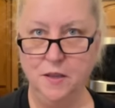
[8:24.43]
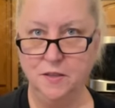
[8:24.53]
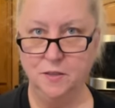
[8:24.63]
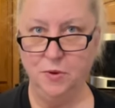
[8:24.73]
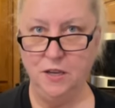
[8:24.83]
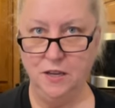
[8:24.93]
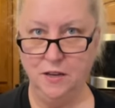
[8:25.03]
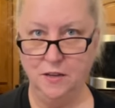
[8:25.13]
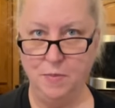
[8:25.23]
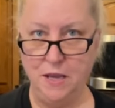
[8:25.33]
so we can get
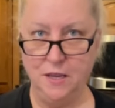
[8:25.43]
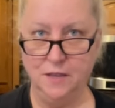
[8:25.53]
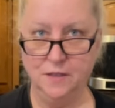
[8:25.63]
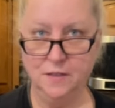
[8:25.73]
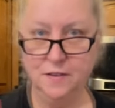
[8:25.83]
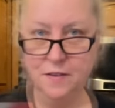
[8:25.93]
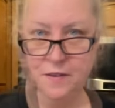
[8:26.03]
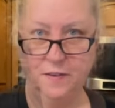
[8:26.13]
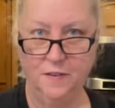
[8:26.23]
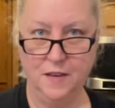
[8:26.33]
on to baking.
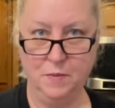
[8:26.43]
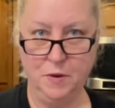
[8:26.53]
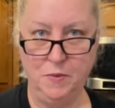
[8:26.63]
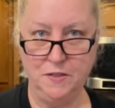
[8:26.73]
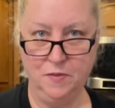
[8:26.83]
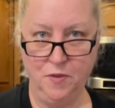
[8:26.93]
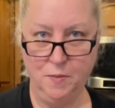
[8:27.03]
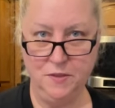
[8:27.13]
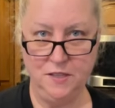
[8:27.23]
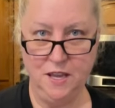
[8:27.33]
Now I'm going to mix up
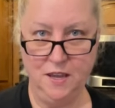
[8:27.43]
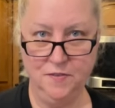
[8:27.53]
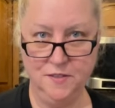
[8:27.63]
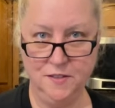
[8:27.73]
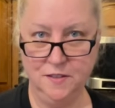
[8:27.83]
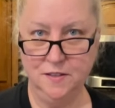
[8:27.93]
Famous Dave's.